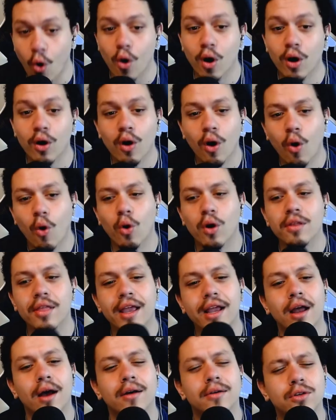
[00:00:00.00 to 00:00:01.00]
Or, or
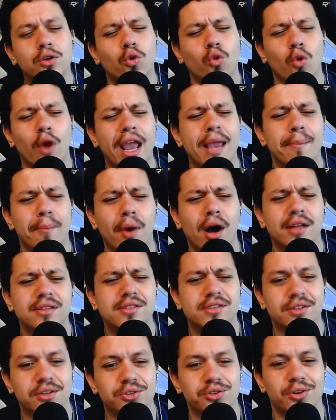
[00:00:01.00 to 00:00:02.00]
like a great
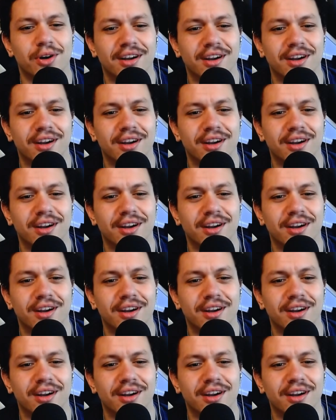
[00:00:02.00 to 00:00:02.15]
monster